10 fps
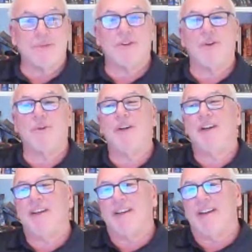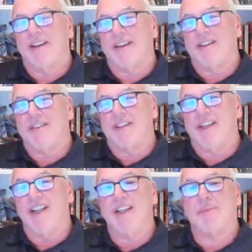So uh, the
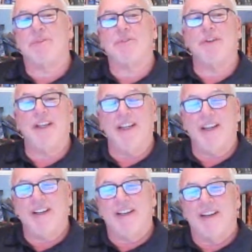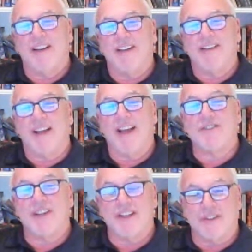helium three uh,
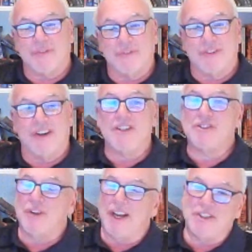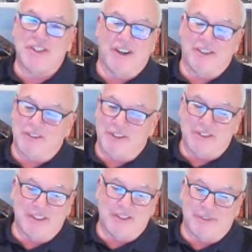has, has a very strange
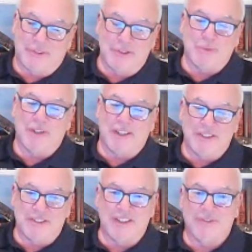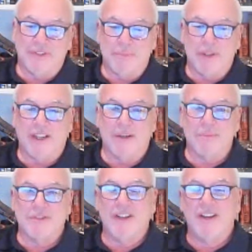characteristics. The first one is that if it
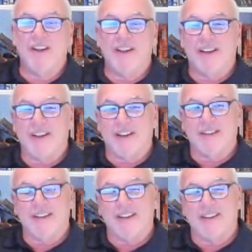becomes uh, uh,